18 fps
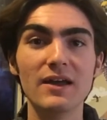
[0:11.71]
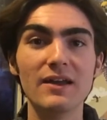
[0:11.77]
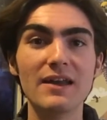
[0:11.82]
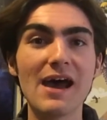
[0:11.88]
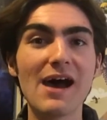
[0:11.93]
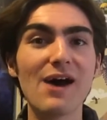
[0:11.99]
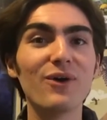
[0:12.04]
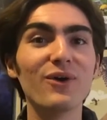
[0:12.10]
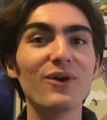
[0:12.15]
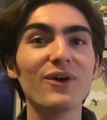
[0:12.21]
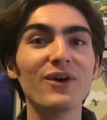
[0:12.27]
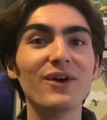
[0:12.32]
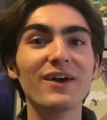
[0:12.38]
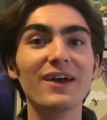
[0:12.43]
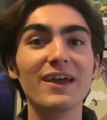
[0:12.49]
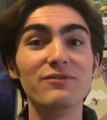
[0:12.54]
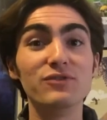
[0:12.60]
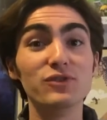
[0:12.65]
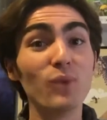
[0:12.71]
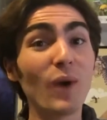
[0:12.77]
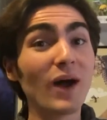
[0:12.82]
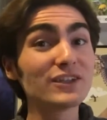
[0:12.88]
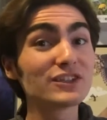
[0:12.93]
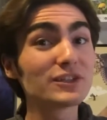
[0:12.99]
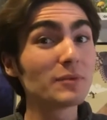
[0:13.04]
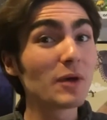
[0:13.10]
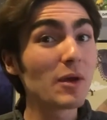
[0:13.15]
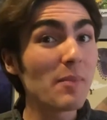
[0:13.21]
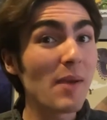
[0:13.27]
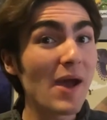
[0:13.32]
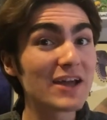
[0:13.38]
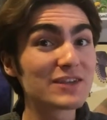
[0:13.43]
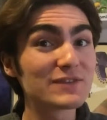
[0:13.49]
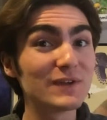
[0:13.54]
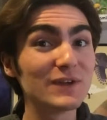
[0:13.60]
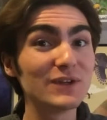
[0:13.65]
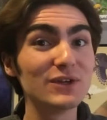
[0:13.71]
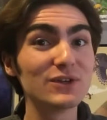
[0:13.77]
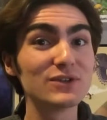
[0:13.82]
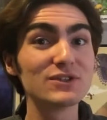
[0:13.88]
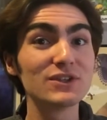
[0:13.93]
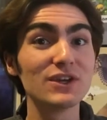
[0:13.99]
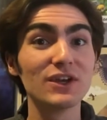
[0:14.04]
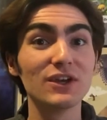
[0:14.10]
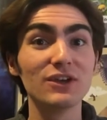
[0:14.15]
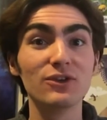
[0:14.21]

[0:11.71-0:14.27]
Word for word: Now, if you watch some of my past videos,